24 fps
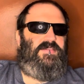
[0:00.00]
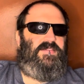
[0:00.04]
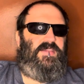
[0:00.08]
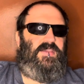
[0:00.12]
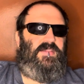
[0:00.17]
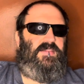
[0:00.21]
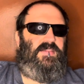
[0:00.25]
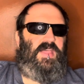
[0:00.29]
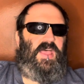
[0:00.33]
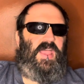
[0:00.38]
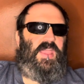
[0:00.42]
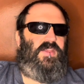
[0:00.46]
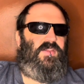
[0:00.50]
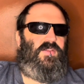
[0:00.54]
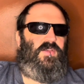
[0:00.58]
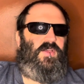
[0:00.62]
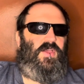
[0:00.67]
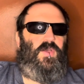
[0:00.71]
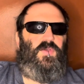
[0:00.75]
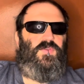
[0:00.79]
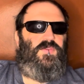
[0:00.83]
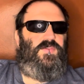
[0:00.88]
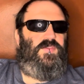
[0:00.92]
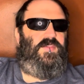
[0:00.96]
that Lionel
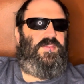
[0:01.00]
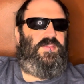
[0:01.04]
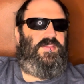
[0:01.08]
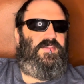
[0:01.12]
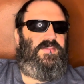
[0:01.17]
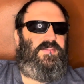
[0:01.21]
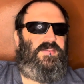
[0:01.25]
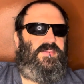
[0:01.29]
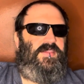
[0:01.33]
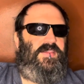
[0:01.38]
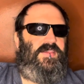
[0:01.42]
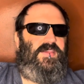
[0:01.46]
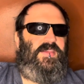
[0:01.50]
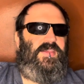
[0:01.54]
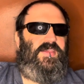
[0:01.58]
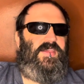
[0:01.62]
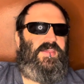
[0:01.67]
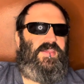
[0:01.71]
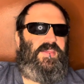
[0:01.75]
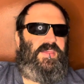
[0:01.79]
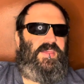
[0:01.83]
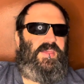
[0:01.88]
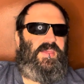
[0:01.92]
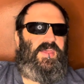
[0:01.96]
hosted.
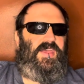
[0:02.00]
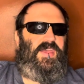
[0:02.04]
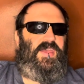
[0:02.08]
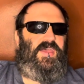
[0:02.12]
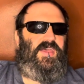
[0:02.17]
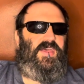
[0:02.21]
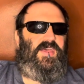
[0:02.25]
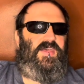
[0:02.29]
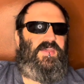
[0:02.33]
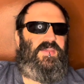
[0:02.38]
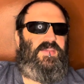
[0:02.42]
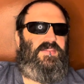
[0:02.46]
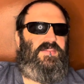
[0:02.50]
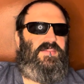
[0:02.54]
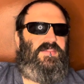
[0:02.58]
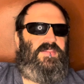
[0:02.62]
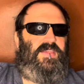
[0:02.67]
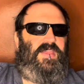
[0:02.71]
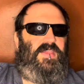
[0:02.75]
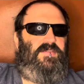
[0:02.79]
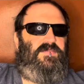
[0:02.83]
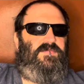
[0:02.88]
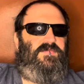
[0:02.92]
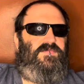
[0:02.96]
Uh,
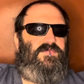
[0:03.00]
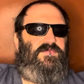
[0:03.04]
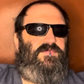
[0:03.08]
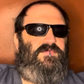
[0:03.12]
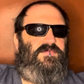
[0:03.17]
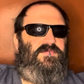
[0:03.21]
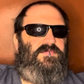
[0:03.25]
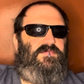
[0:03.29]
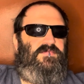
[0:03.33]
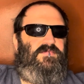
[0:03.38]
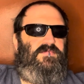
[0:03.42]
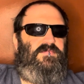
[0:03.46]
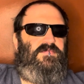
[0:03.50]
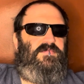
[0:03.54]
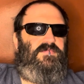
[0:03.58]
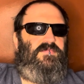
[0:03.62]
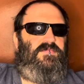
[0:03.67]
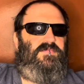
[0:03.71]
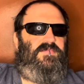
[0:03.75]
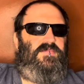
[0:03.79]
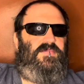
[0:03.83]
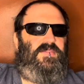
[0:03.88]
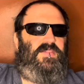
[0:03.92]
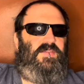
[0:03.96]
they've
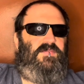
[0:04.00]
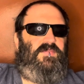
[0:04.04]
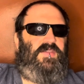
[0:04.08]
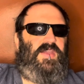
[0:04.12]
they've